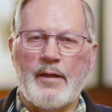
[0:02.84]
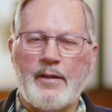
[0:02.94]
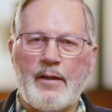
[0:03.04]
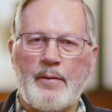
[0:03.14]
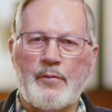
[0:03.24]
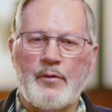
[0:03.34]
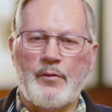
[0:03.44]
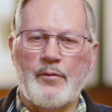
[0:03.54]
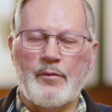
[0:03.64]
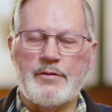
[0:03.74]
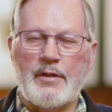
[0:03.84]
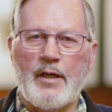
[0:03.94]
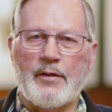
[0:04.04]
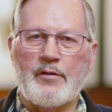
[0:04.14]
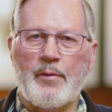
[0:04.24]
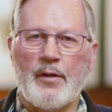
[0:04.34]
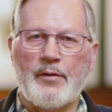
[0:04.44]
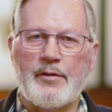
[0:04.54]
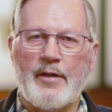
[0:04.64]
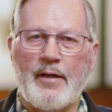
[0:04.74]
I came to see Dr.
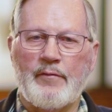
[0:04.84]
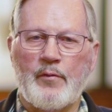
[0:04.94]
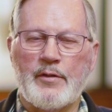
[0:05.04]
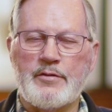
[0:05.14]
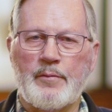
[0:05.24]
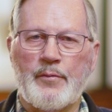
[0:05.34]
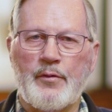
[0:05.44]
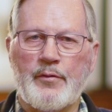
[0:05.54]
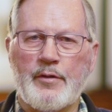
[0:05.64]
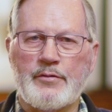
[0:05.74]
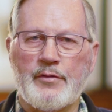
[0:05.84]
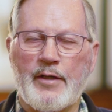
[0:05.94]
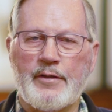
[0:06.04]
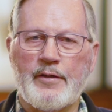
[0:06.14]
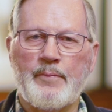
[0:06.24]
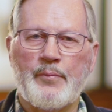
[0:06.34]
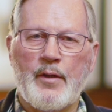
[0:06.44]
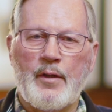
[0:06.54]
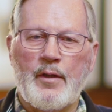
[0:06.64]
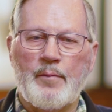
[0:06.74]
Miller to have a wisdom tooth extracted.
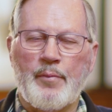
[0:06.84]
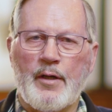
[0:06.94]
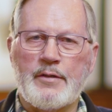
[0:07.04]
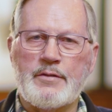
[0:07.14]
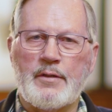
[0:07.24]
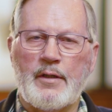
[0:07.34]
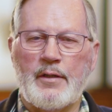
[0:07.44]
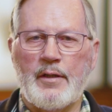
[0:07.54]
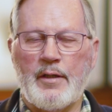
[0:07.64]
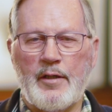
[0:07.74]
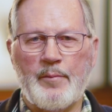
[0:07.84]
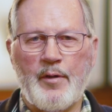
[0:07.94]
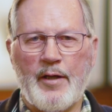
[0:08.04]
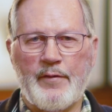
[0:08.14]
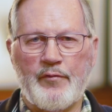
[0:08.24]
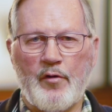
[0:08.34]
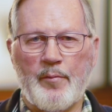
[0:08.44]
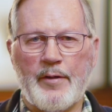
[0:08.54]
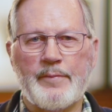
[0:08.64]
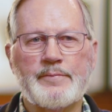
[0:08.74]
Plus, he did an implant for me.